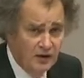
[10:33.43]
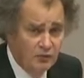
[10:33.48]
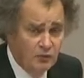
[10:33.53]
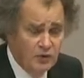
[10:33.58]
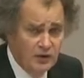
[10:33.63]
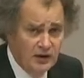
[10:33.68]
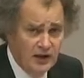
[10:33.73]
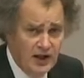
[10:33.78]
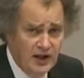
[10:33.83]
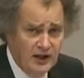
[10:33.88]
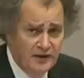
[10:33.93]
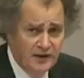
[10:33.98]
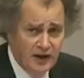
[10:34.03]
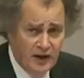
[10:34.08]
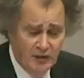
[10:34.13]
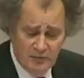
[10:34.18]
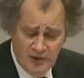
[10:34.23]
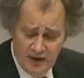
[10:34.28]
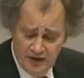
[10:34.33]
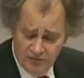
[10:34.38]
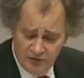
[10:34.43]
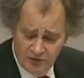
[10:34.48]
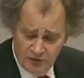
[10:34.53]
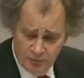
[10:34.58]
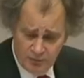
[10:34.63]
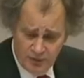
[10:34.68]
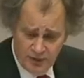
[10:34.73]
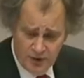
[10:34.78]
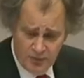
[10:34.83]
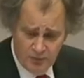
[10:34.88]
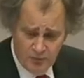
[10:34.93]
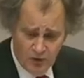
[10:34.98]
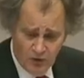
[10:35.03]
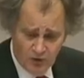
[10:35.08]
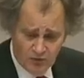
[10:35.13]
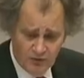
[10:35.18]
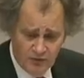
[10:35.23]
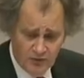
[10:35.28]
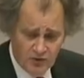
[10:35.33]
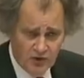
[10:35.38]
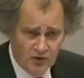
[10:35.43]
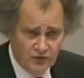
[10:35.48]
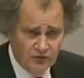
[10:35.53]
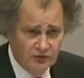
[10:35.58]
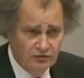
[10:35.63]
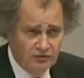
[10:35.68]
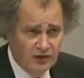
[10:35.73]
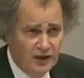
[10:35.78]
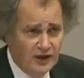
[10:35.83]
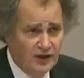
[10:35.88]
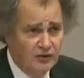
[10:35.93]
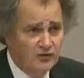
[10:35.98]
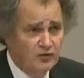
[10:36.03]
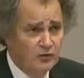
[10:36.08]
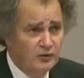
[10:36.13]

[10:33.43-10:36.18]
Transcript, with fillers: will end up having to pay more for the cost of Janet.